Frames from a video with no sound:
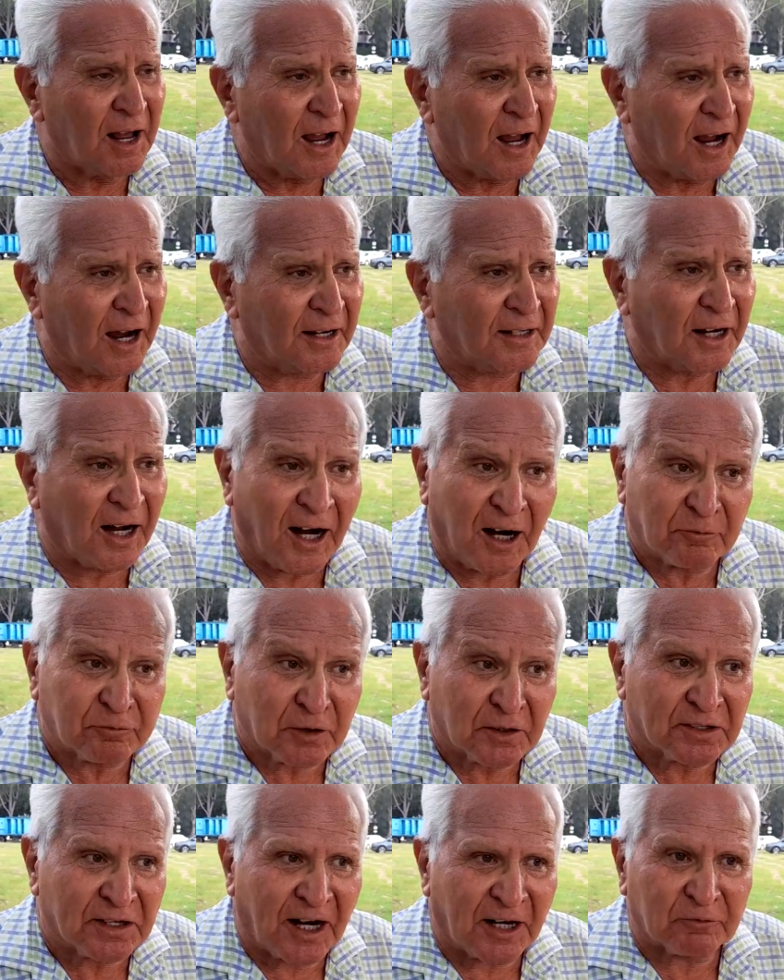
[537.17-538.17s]
and
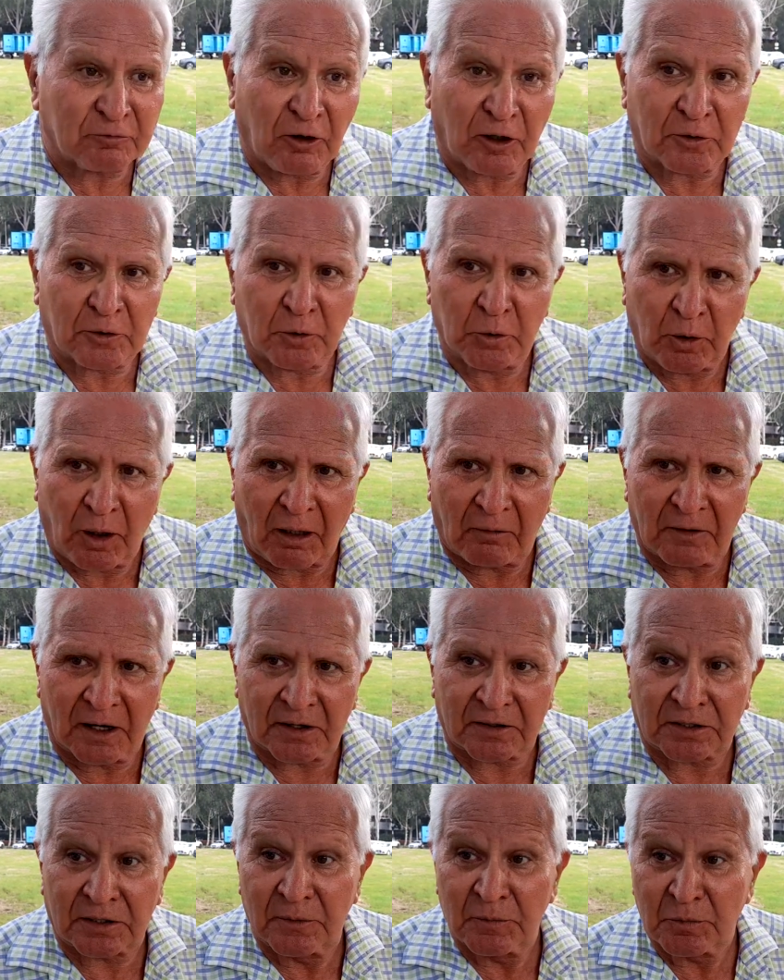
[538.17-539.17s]
after that for 2
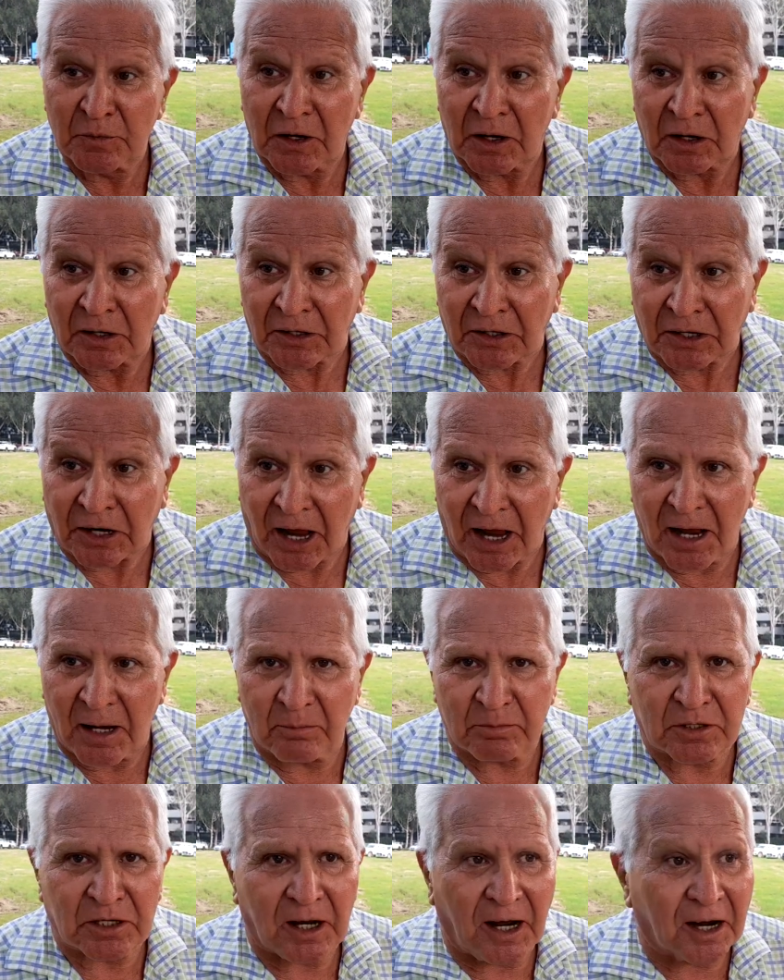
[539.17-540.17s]
hours
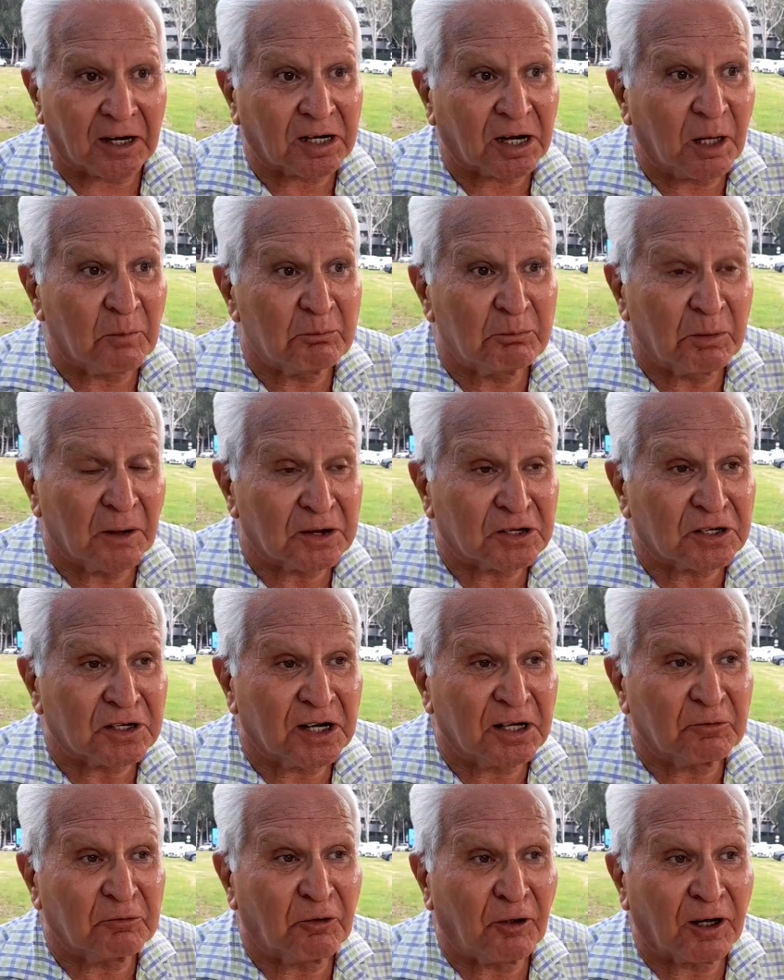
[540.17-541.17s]
games are
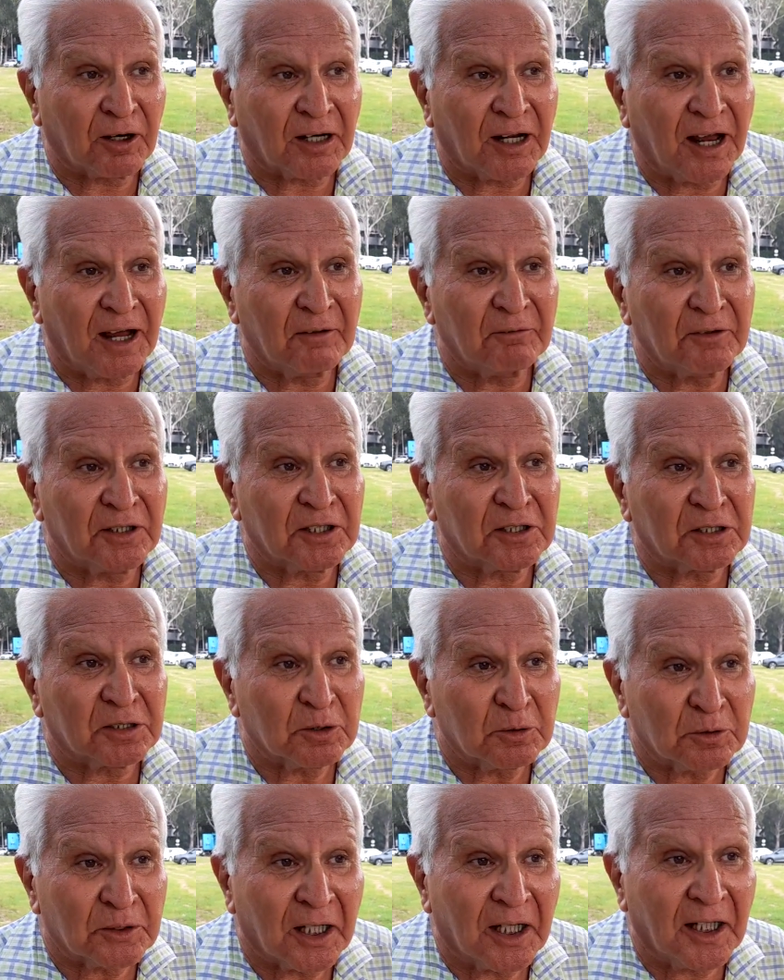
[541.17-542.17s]
compulsory for every
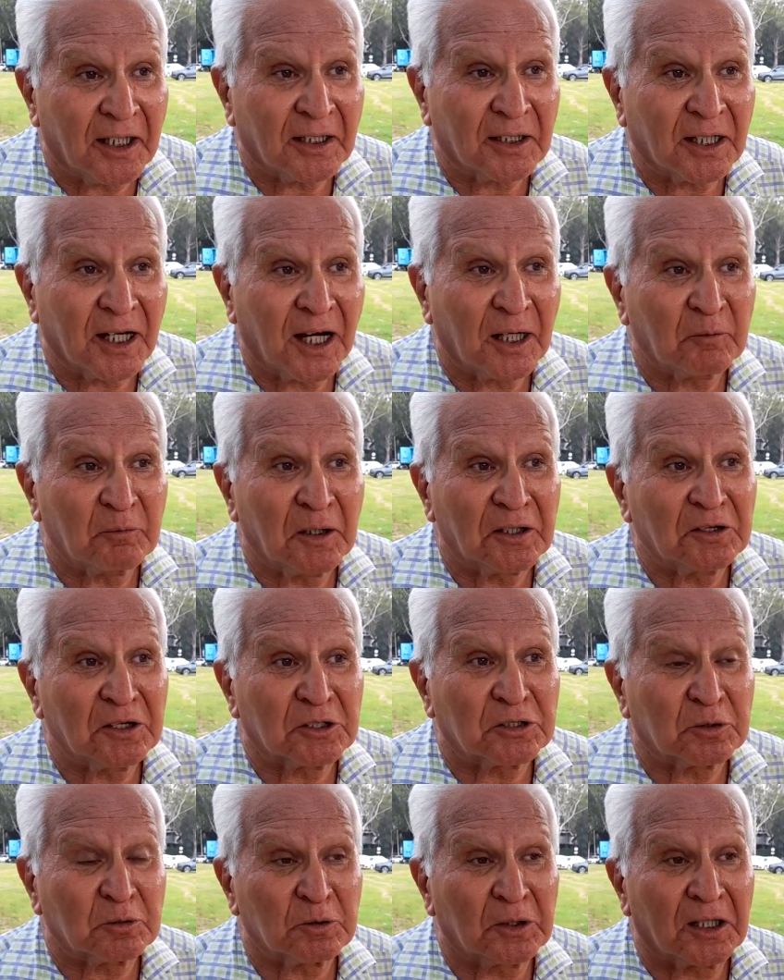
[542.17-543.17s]
student, and when the
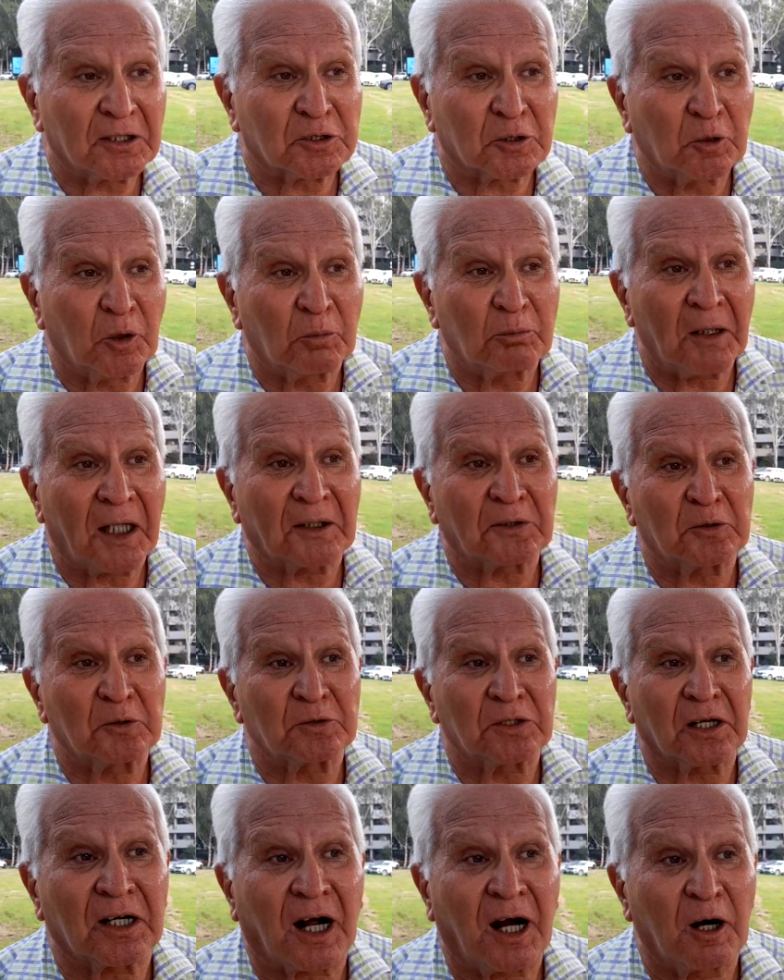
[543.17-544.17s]
students go back to
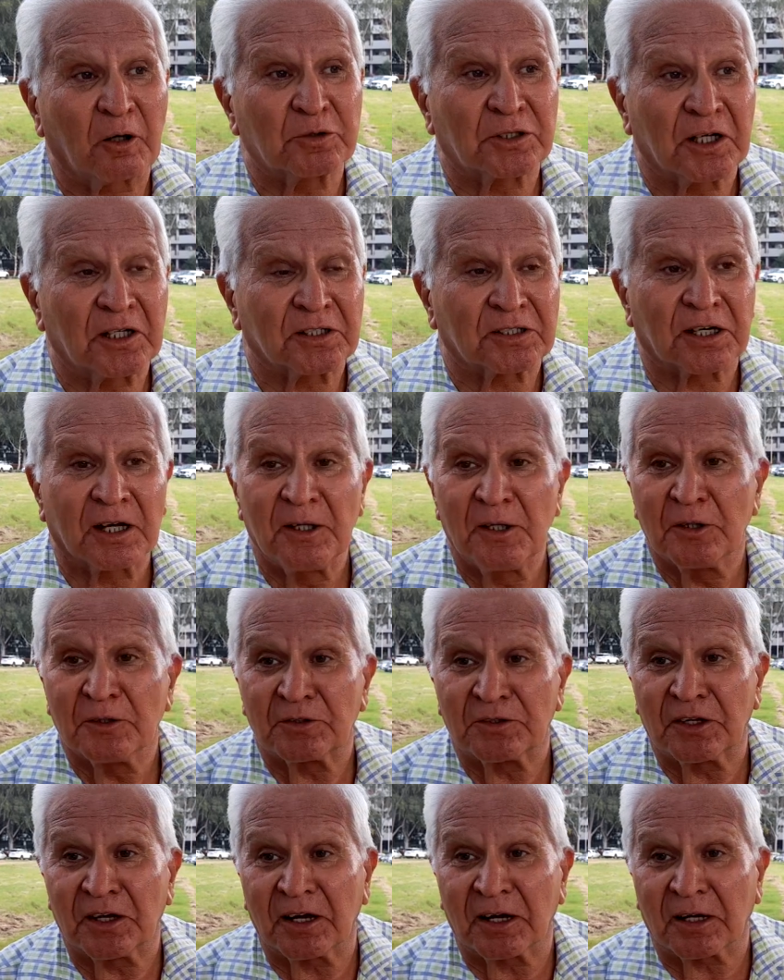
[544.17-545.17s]
houses,
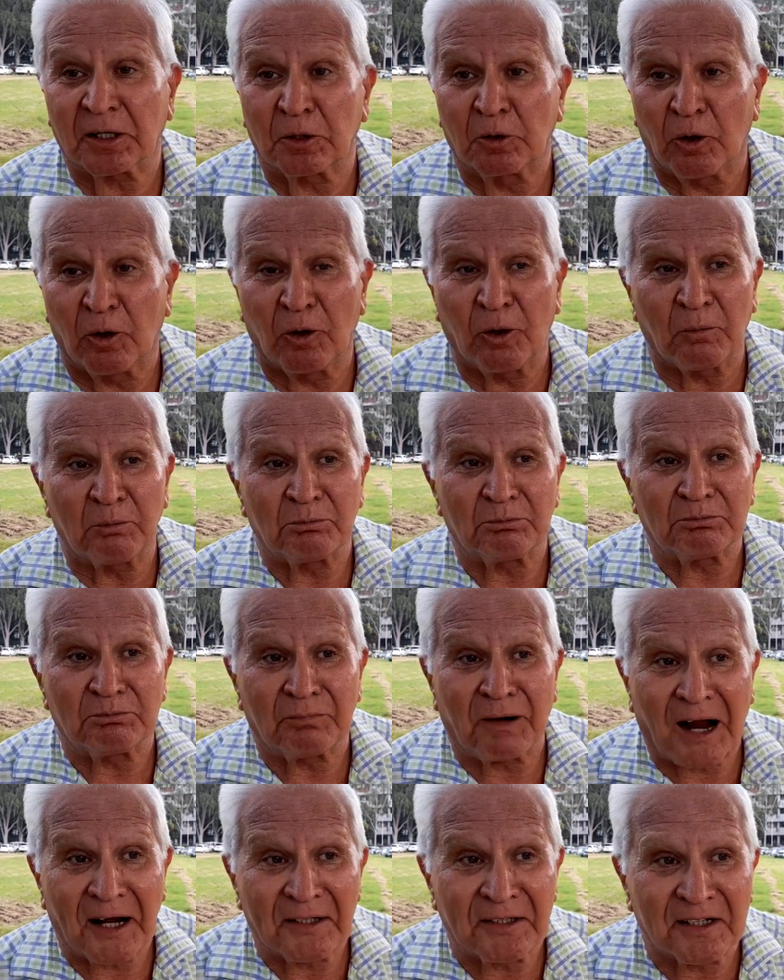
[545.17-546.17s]
they go
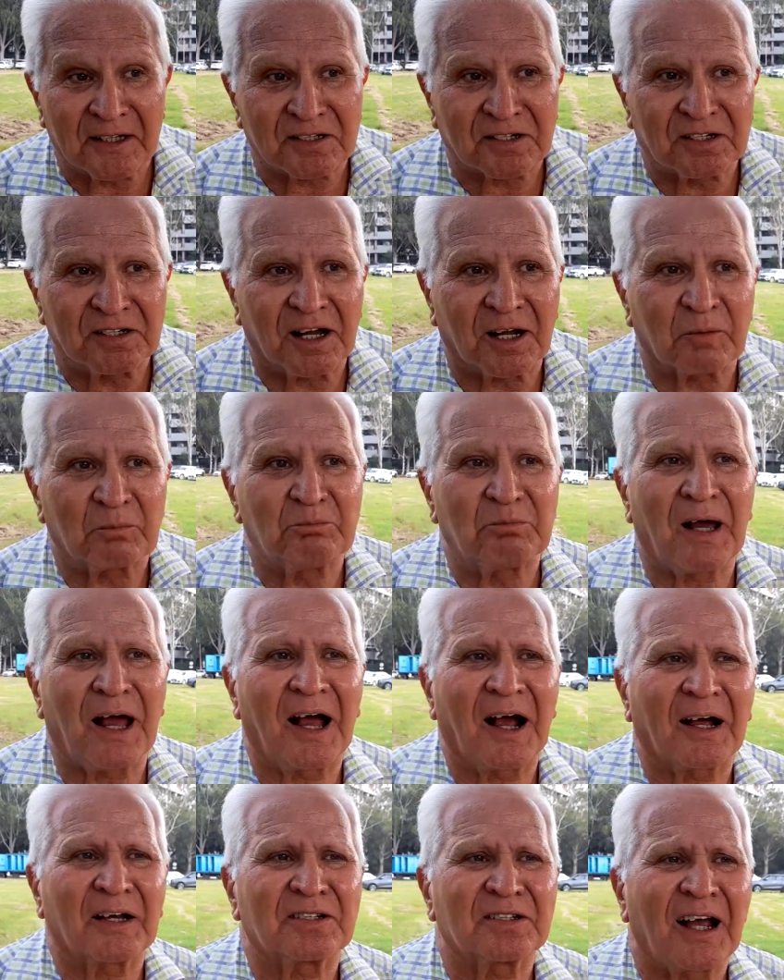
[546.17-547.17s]
minus their
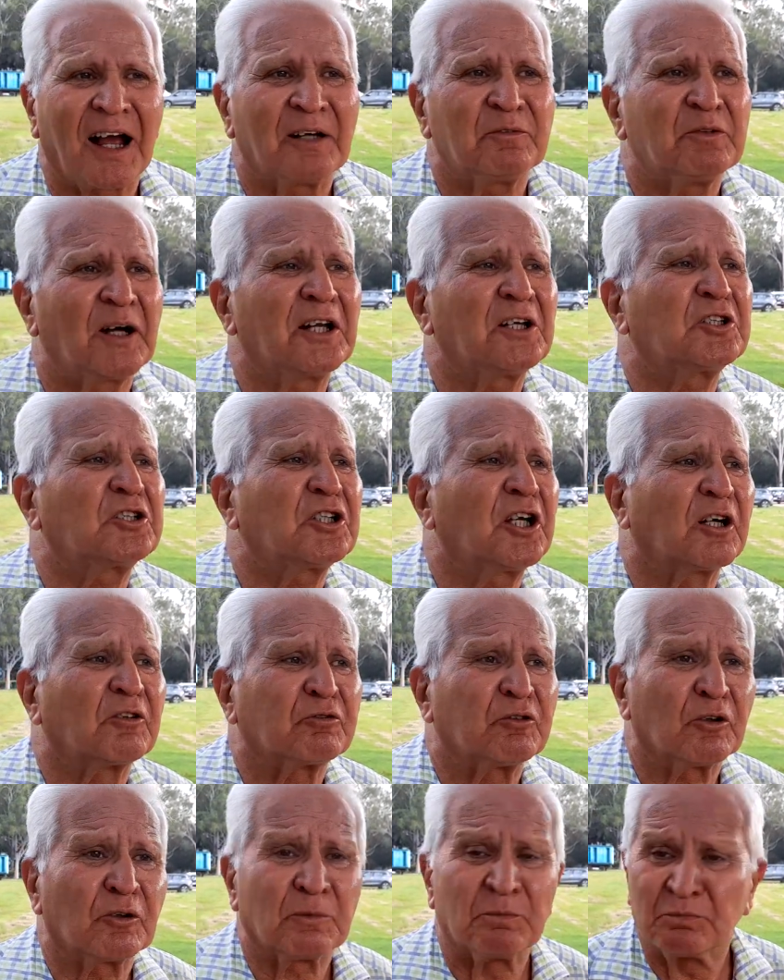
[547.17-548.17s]
bags, and very
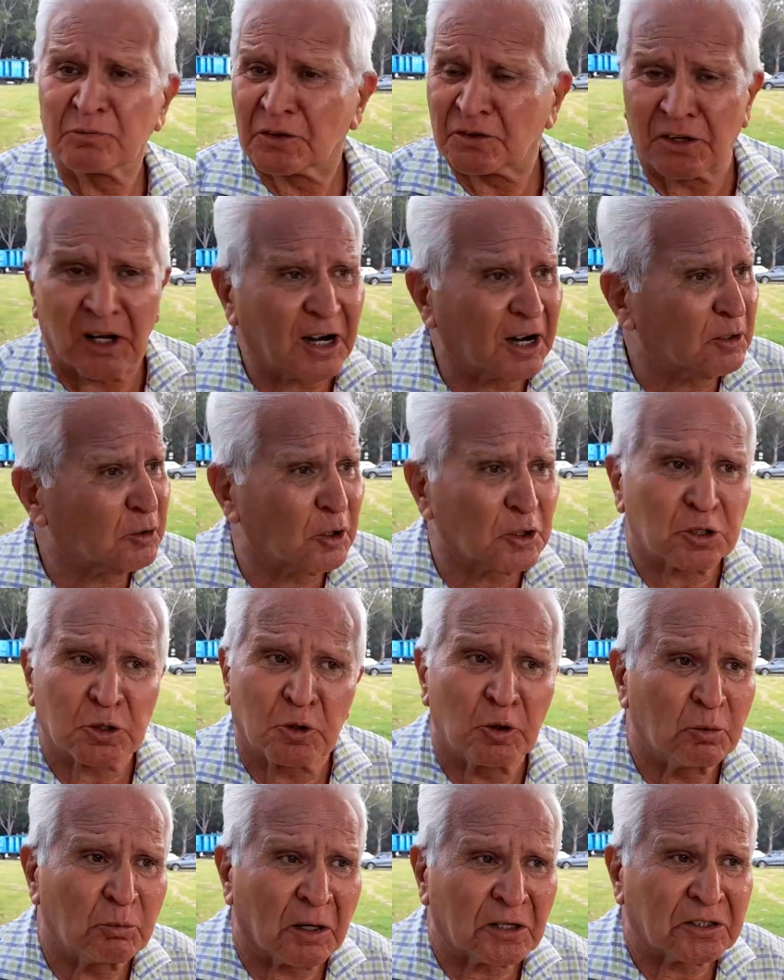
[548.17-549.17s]
cheerful. There are no
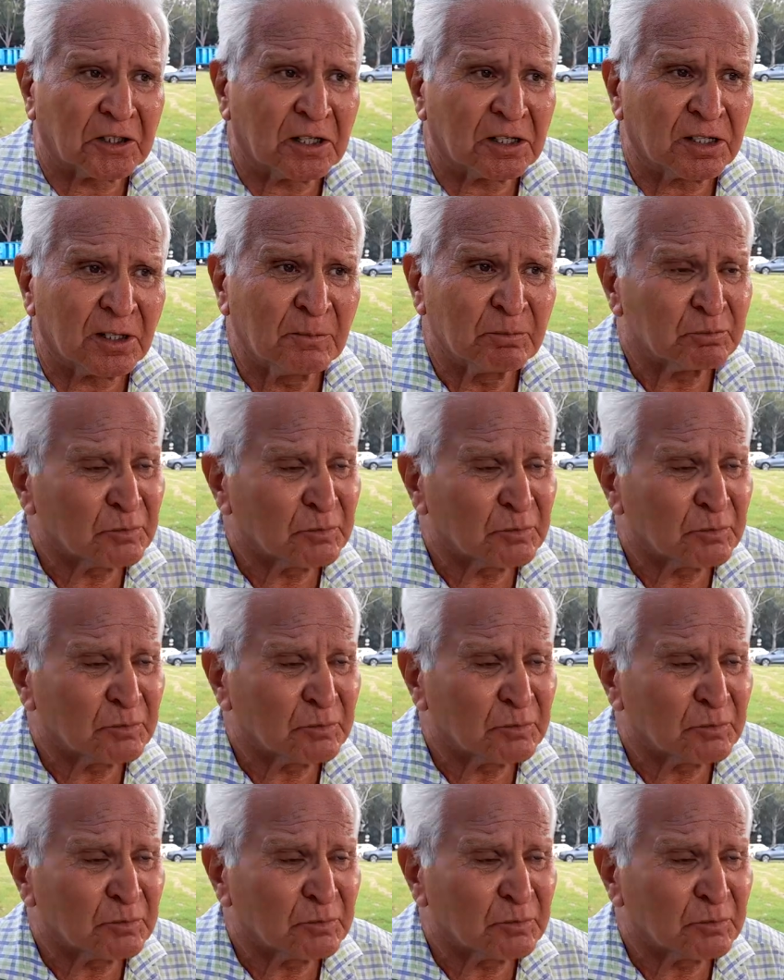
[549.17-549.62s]
school buses.